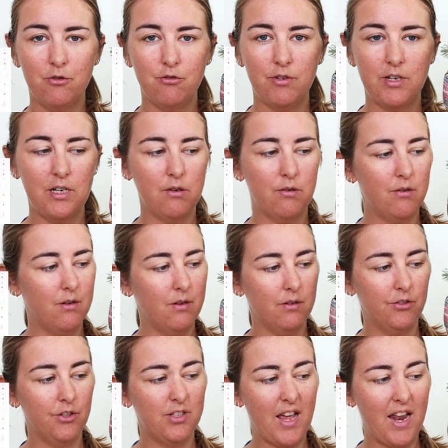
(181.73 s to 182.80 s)
tree
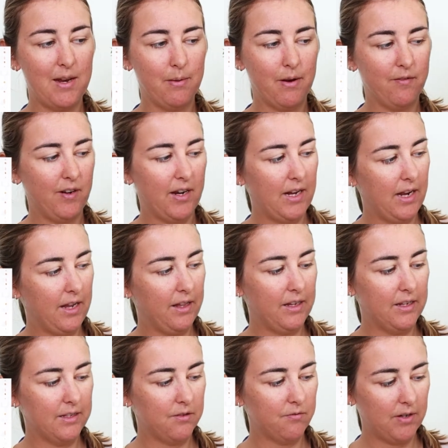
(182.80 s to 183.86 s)
or just anywhere really. I
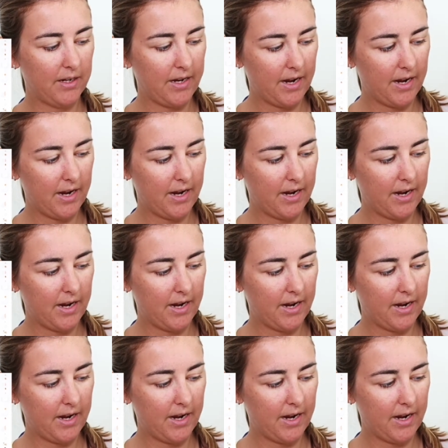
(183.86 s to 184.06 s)
think it's really